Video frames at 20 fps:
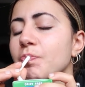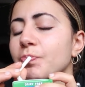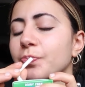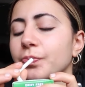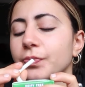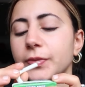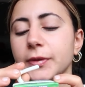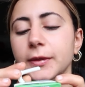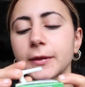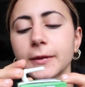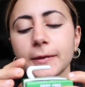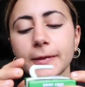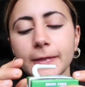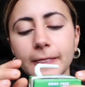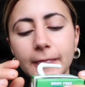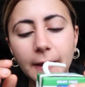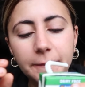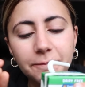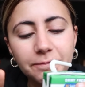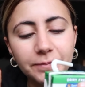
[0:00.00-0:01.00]
Right,
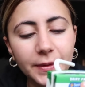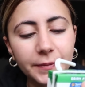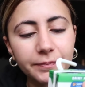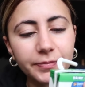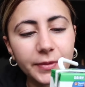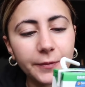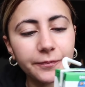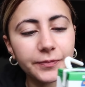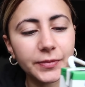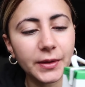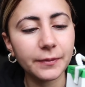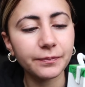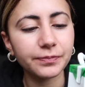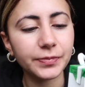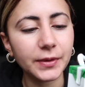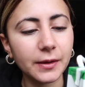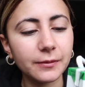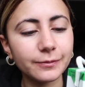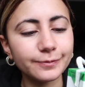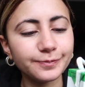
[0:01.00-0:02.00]
so
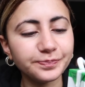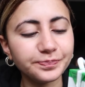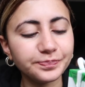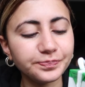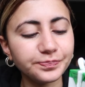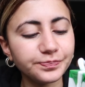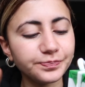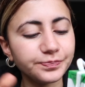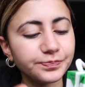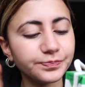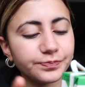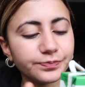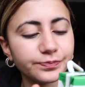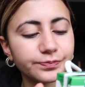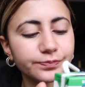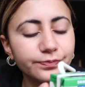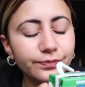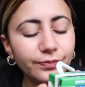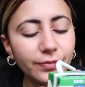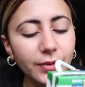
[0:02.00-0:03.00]
this
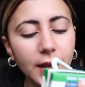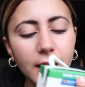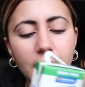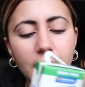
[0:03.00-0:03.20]
is